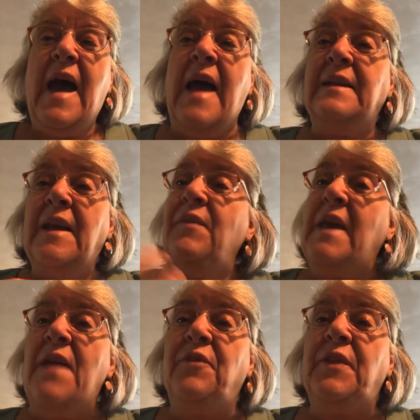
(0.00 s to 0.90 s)
and
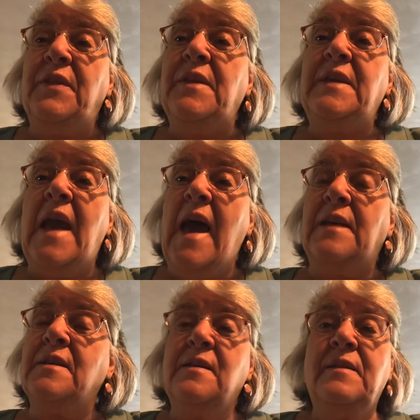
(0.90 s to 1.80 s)
giving everything that he
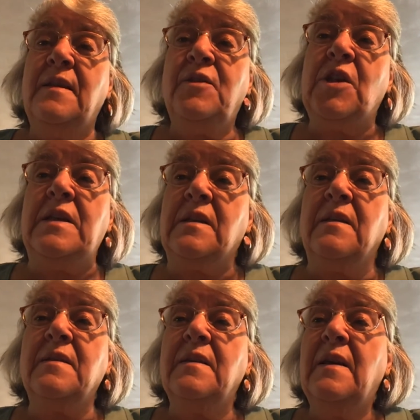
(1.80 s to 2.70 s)
has,
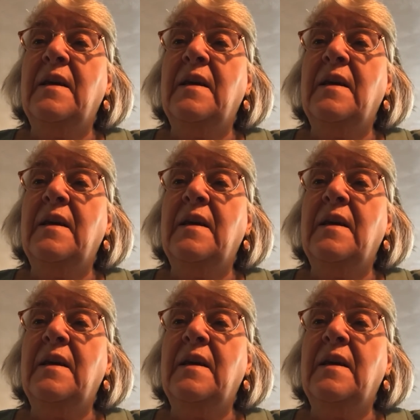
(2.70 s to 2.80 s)
Jesus,